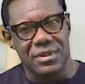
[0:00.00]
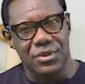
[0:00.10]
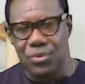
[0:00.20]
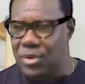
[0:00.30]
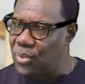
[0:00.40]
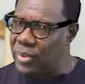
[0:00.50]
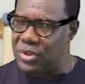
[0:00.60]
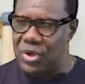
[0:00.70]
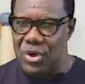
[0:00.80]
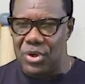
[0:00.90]
You walk
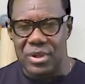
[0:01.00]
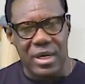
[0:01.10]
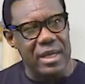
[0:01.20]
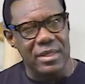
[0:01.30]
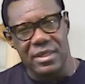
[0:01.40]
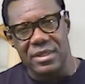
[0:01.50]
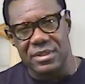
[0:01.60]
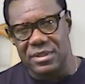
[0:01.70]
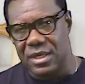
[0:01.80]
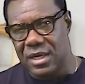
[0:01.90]
with God, how it
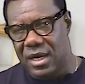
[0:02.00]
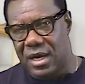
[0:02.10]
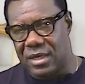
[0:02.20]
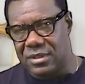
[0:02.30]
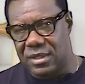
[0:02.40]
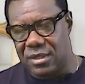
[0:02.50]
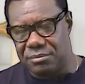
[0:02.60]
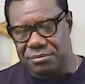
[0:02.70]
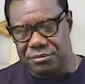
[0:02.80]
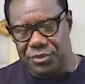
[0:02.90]
is at,
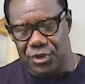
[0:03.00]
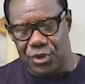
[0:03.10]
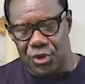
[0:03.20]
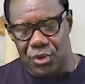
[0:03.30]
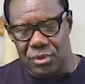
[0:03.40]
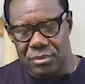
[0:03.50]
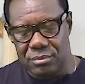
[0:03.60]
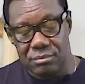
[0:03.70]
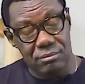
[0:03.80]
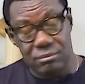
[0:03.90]
you know,
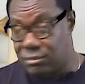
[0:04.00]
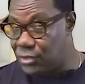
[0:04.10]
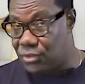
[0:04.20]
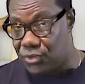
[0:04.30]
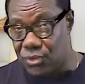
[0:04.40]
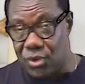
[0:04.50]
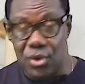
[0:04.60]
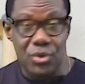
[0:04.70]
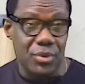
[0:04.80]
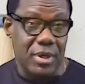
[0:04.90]
you do
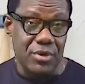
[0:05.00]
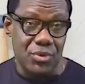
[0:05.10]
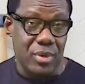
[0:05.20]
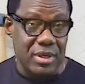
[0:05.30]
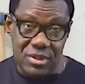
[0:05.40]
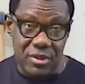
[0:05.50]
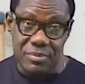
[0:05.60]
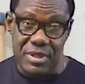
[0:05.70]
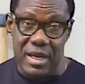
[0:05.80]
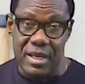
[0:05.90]
all you can do. And
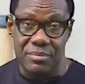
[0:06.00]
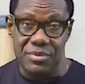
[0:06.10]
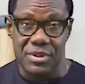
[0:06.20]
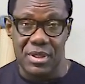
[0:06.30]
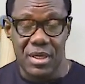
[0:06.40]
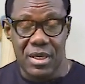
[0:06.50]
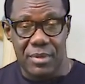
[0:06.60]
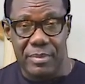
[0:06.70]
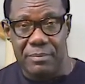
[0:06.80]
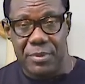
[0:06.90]
sometimes,
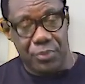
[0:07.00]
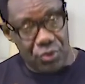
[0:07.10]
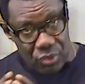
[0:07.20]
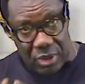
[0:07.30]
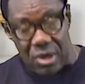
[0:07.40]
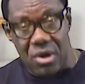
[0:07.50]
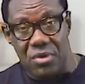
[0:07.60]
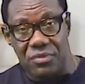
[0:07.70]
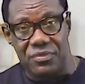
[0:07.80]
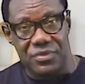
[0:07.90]
I mean, people you
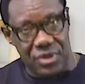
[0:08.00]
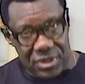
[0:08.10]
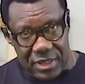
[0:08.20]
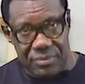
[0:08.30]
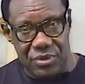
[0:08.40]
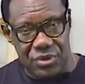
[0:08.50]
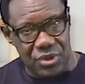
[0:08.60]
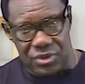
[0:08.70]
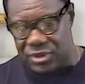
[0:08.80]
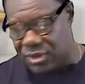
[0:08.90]
love just seem to
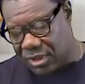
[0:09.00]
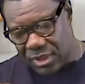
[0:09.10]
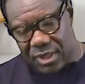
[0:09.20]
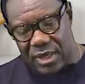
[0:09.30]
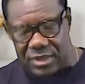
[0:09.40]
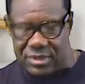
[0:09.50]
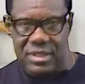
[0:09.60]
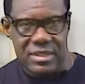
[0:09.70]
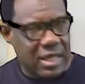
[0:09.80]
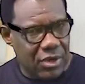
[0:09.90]
just
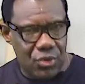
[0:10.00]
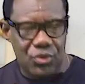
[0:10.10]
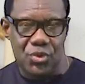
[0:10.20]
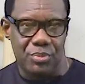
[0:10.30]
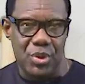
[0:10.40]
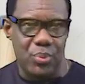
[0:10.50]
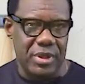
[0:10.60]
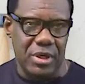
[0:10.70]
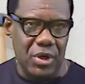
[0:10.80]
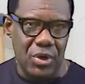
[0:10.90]
exit and go to be
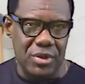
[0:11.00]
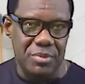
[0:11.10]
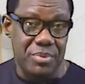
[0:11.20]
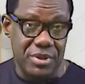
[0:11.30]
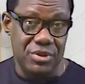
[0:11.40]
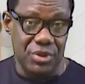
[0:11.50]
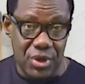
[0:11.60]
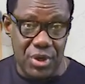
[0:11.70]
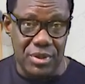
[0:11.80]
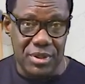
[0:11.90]
with the Lord. Praise the
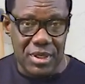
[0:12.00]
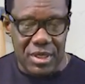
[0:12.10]
Lord.